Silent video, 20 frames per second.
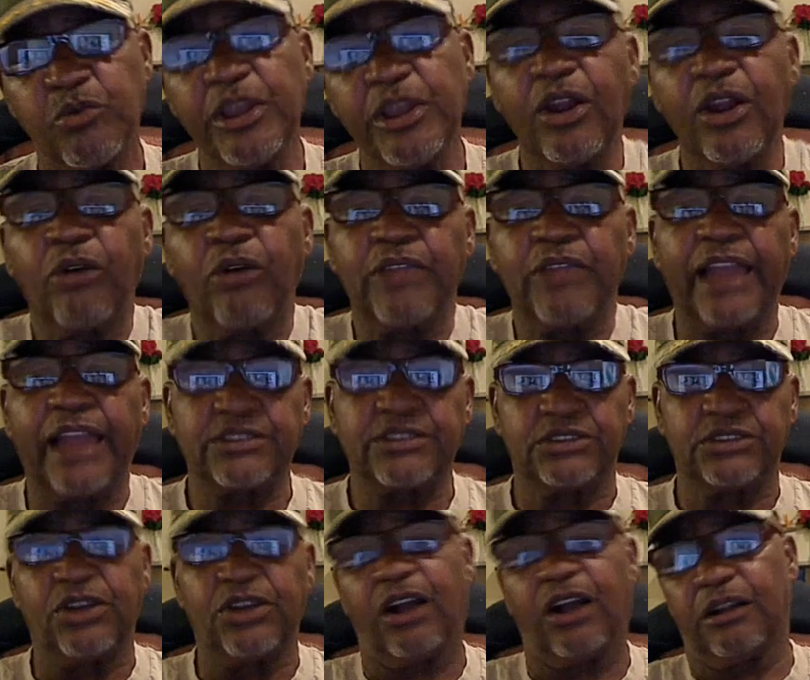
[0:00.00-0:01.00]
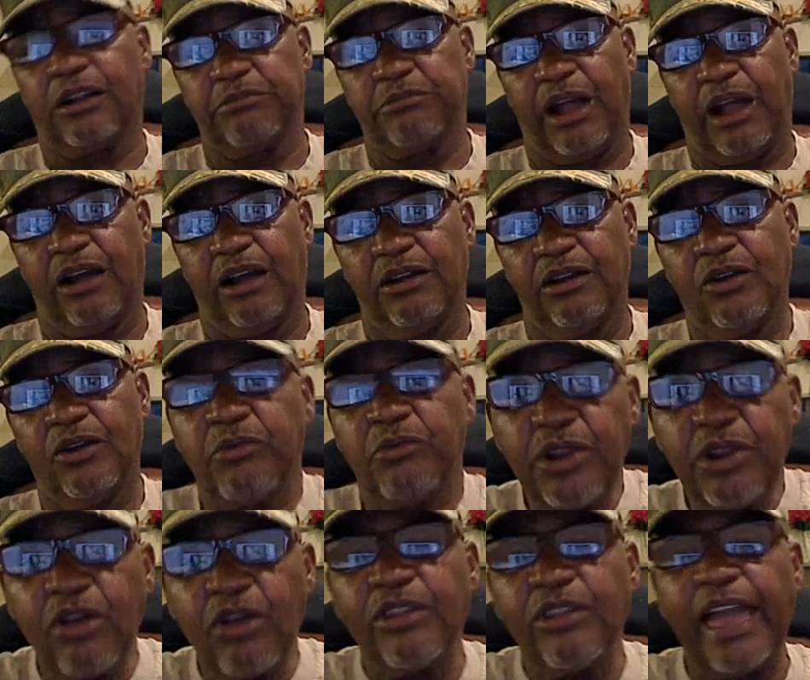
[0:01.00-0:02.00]
we don't like to talk about.
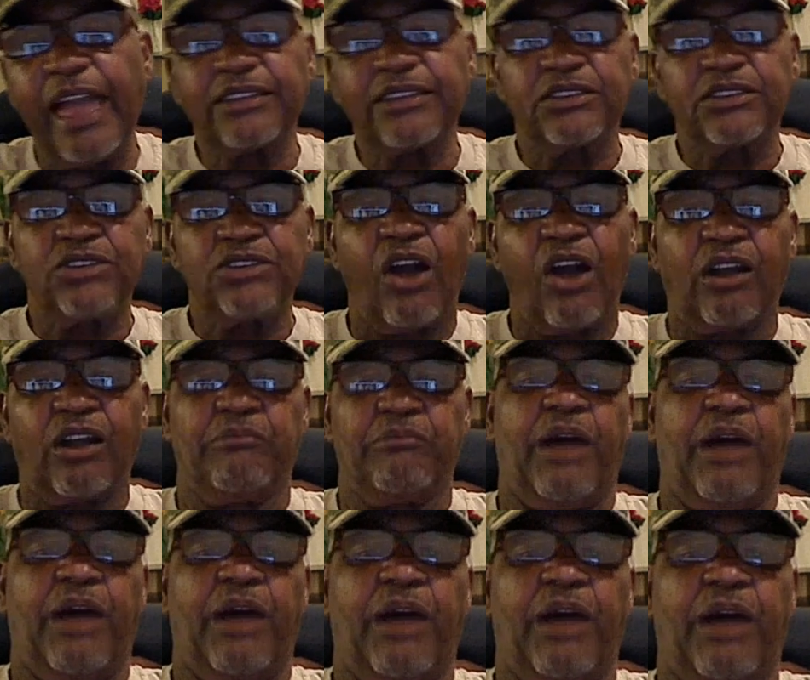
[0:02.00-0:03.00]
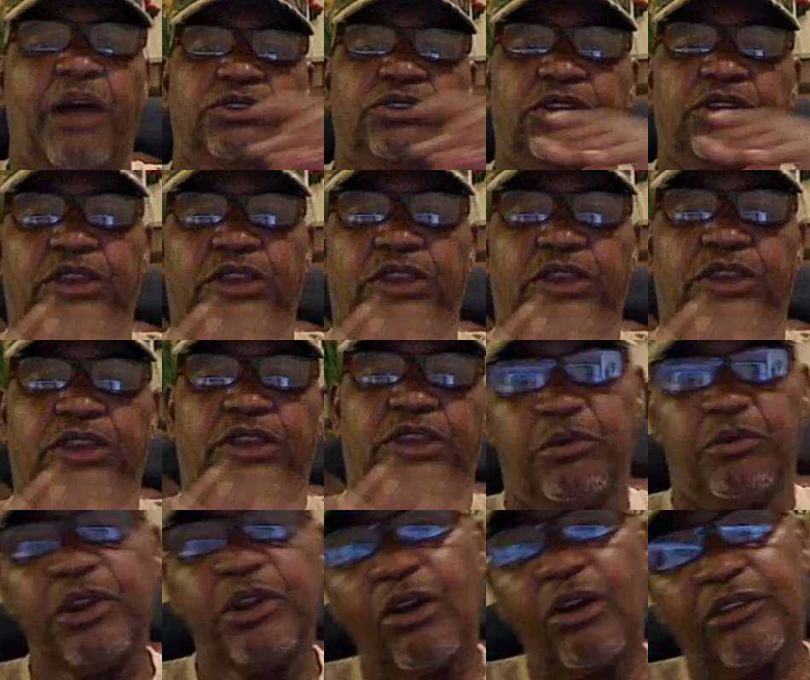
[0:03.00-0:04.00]
We don't like to talk about security.
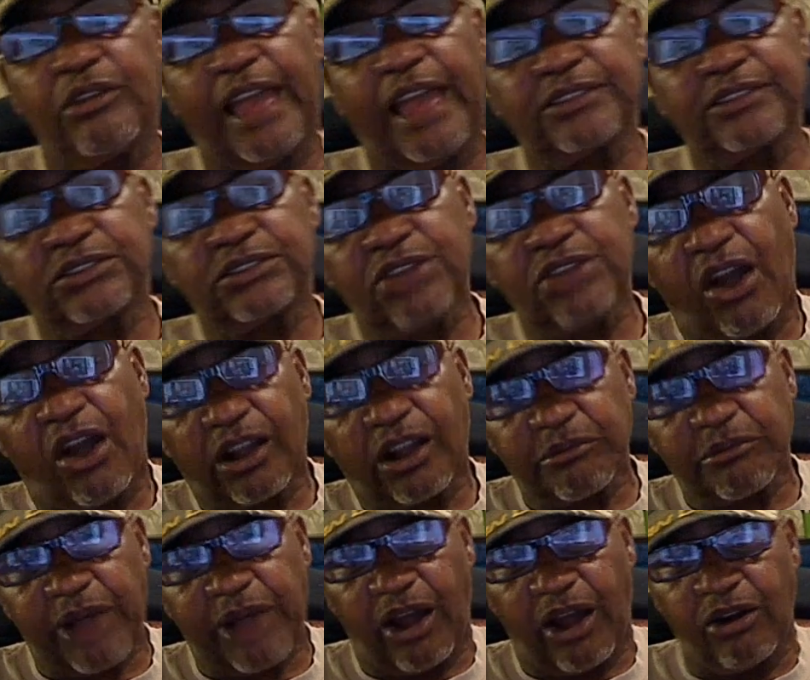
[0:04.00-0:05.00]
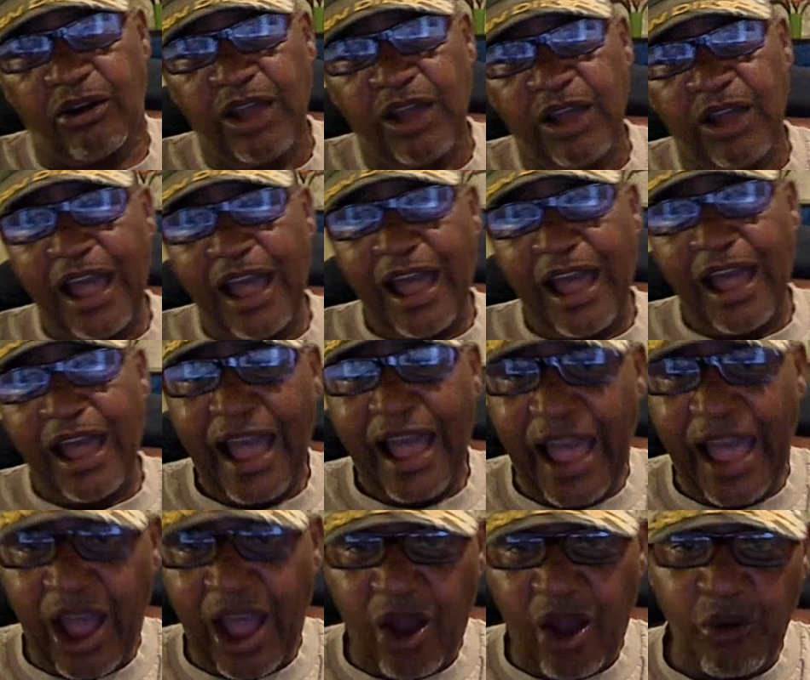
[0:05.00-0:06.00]
We don't like to talk about
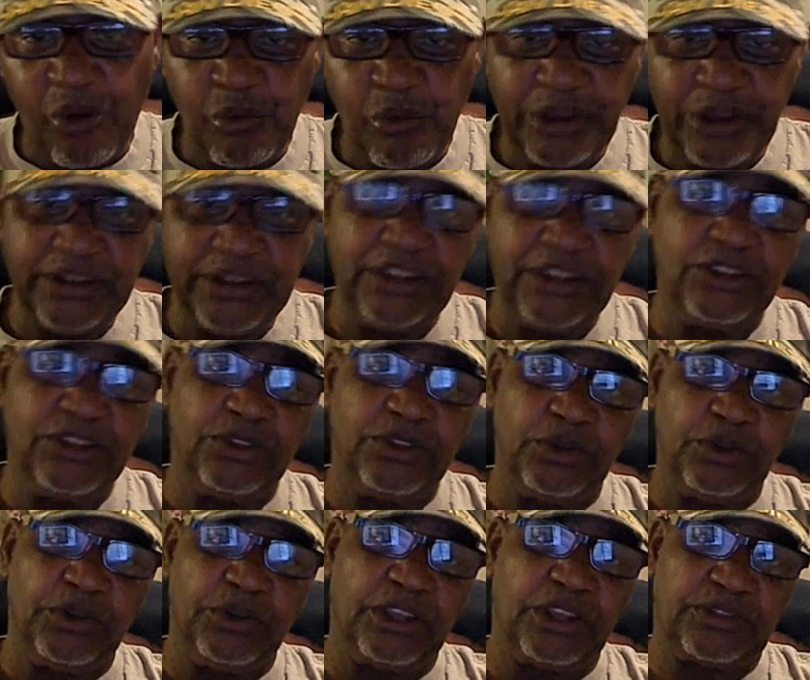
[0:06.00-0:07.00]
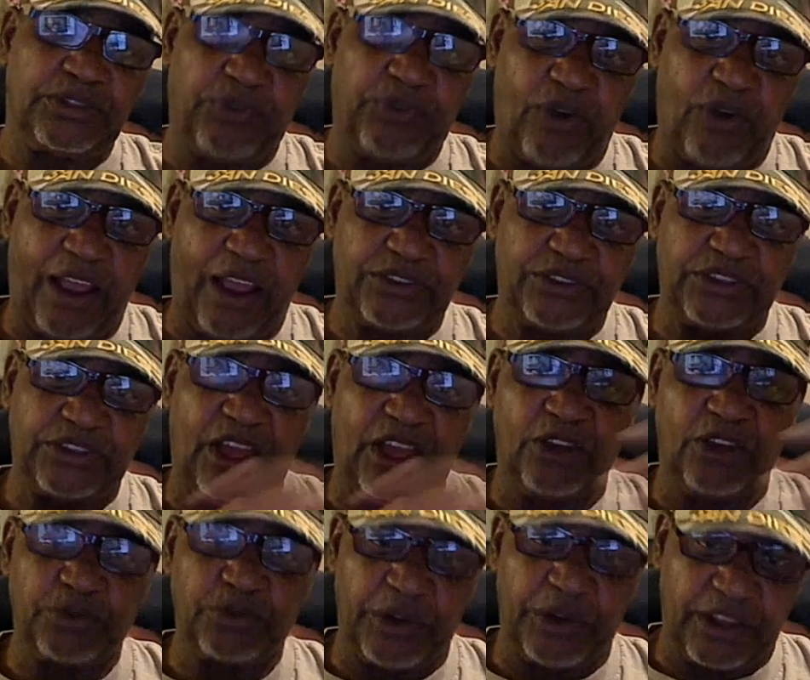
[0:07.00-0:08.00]
how we need to do this for
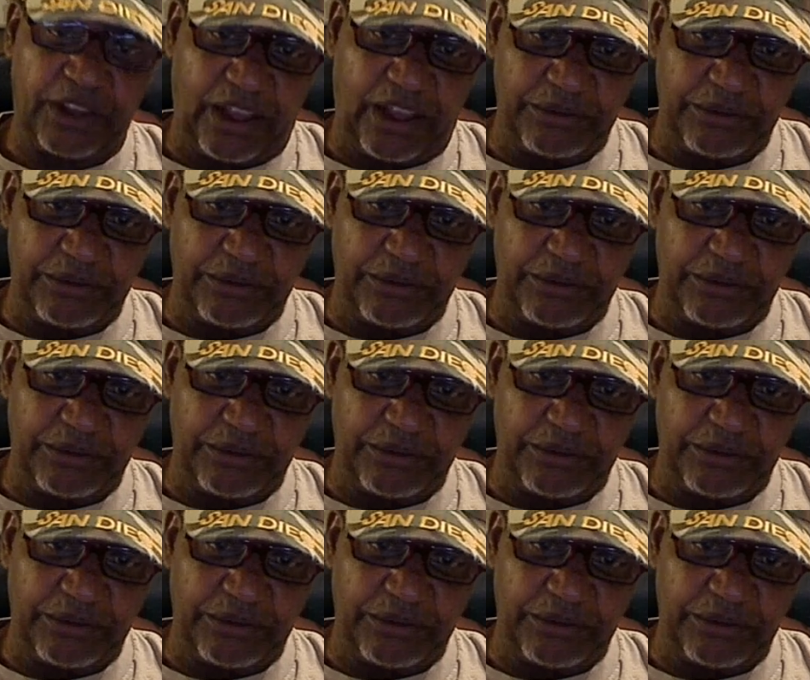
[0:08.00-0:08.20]
ourselves when it